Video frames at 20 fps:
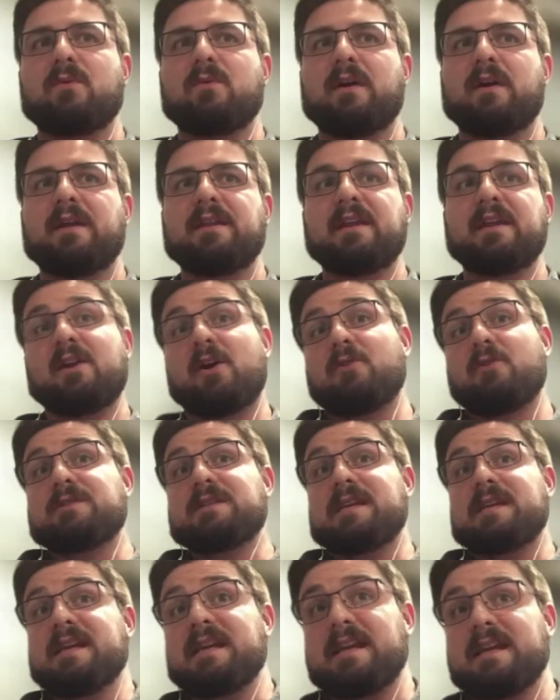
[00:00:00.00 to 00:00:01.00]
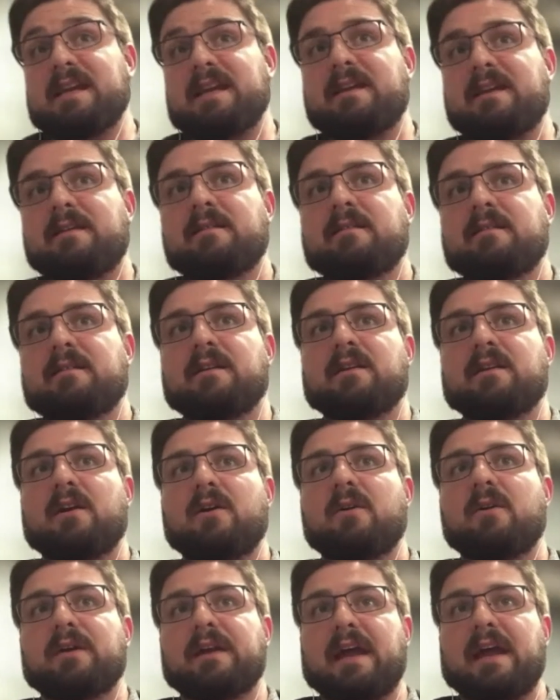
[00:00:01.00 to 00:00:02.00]
and then OT,
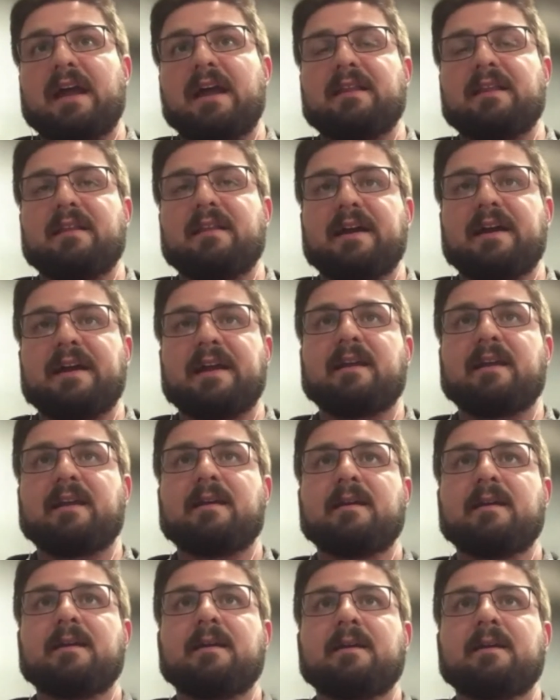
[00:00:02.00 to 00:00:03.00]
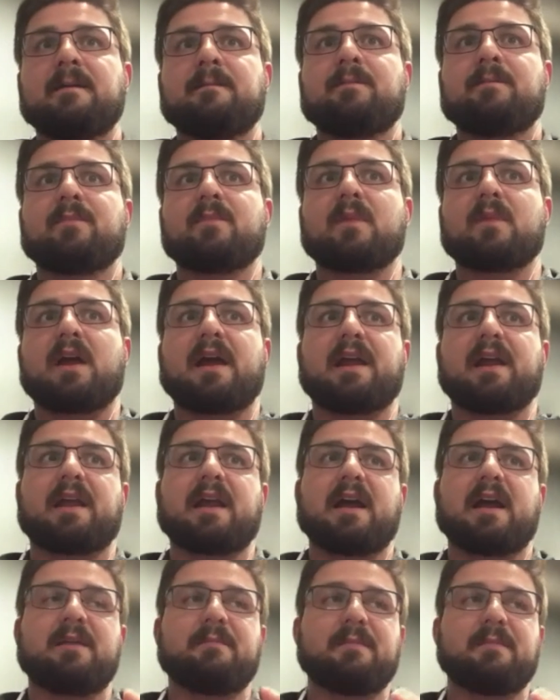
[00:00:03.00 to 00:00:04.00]
again, like I
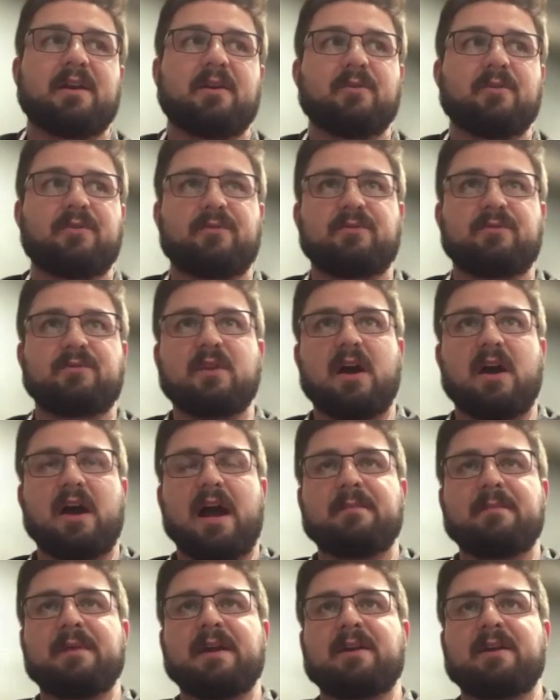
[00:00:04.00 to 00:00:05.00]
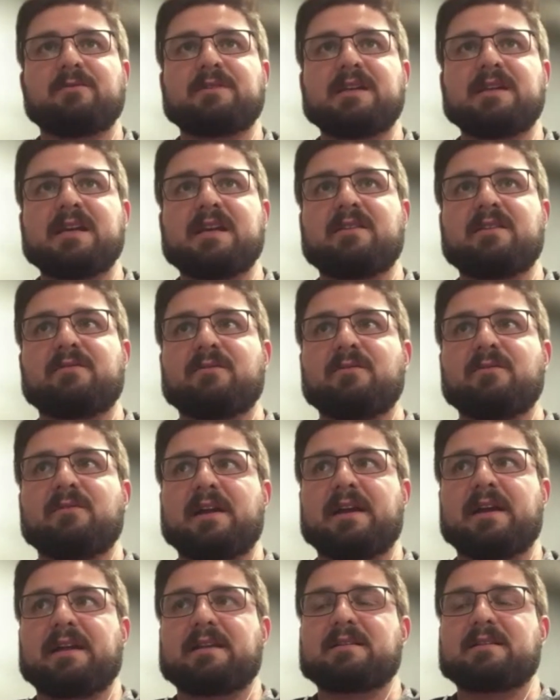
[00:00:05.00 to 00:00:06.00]
kind of met OT through
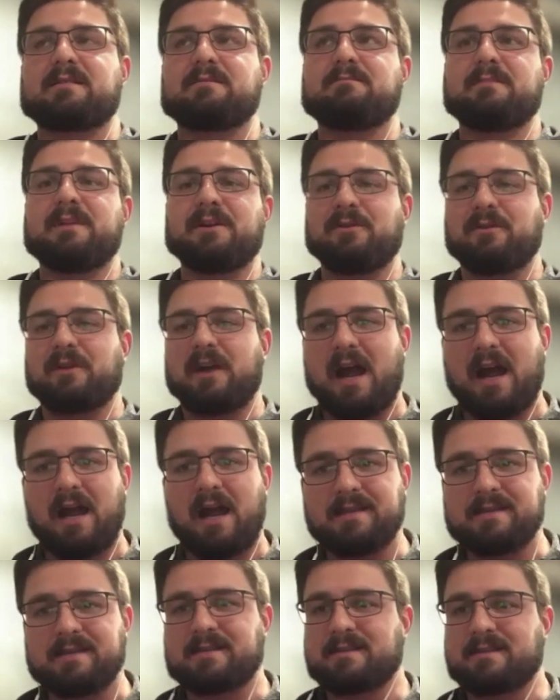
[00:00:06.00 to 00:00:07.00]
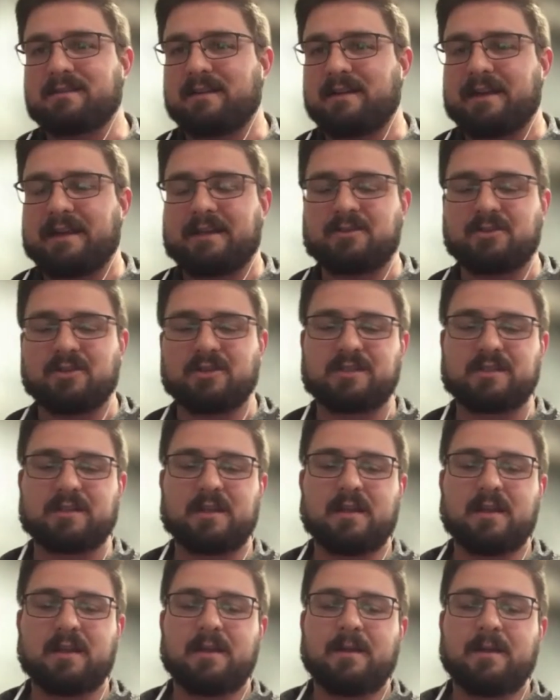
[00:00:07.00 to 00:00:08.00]
like some middle guys, like
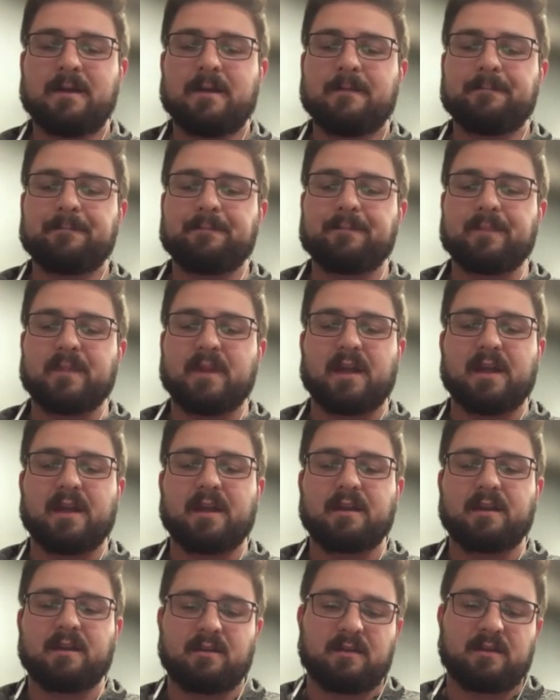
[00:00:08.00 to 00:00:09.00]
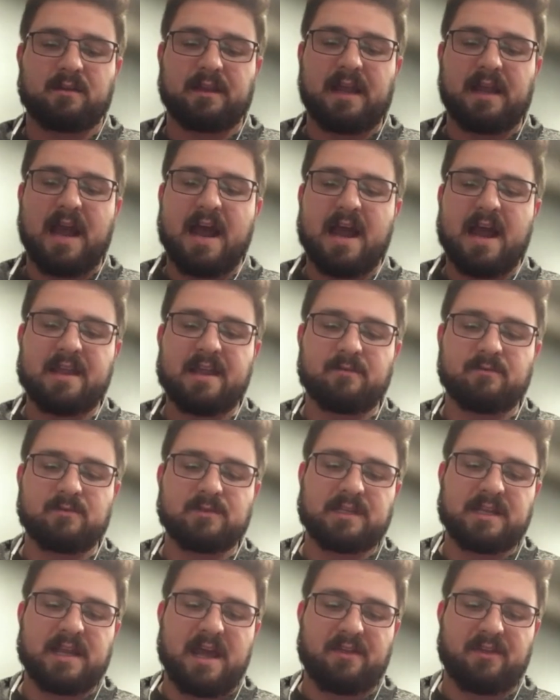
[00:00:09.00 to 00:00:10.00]
just the guy that
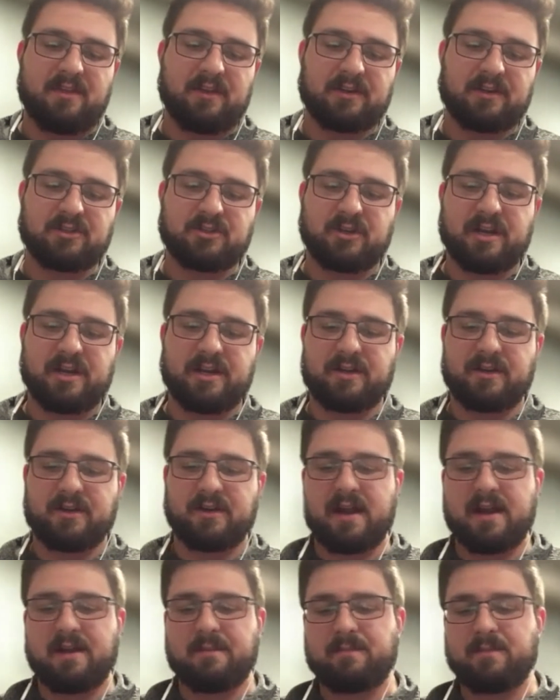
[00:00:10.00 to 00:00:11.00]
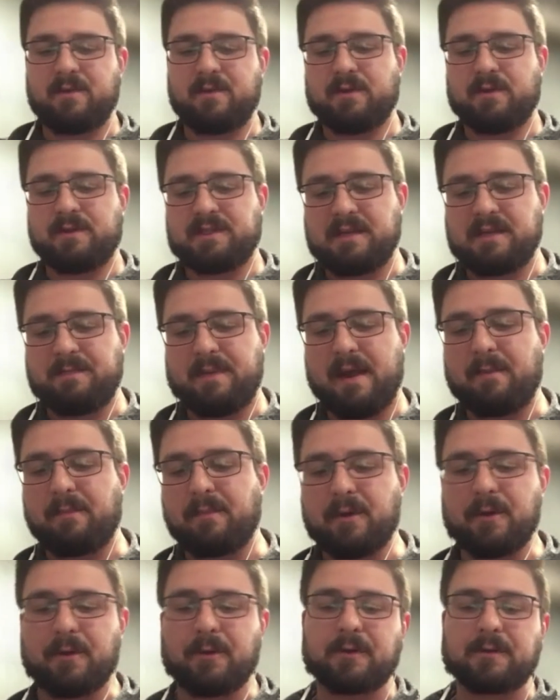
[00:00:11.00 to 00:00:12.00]
was the athletic trainer at UNC
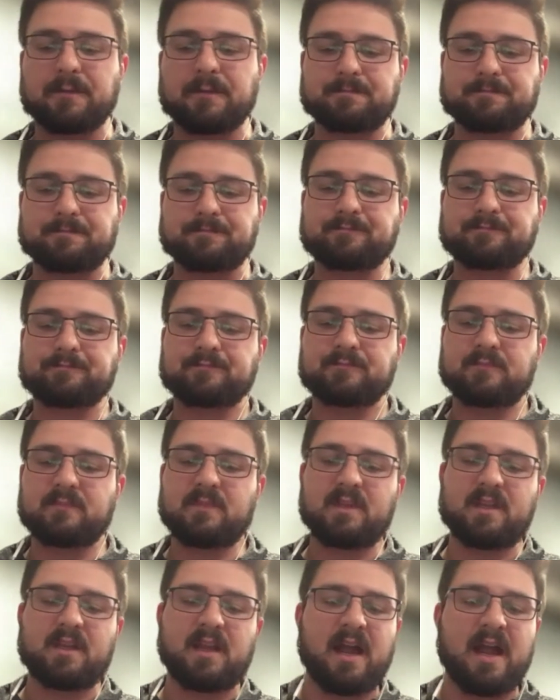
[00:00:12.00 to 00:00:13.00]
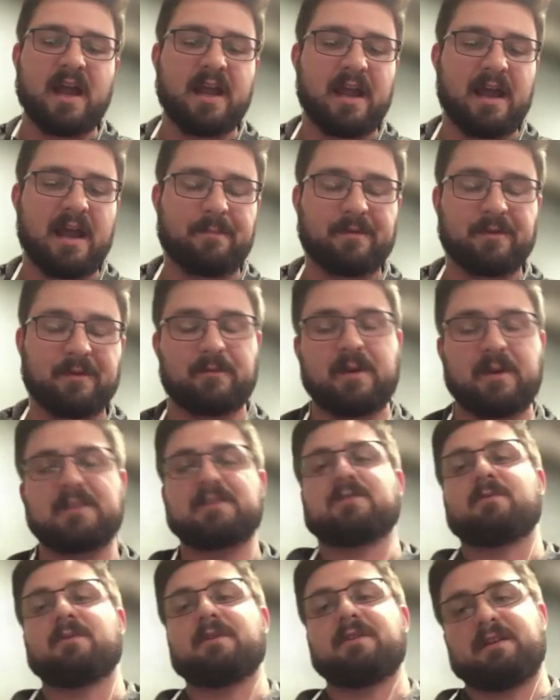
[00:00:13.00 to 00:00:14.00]
Pembroke. I happened to
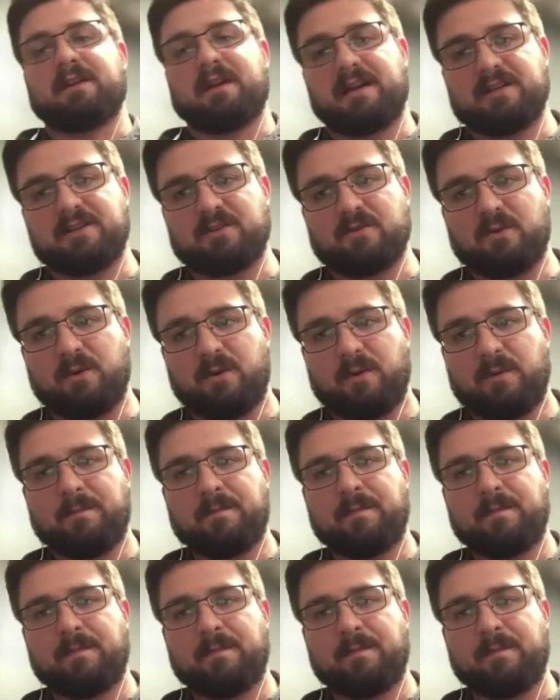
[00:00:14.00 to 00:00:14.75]
wrestle with in high school.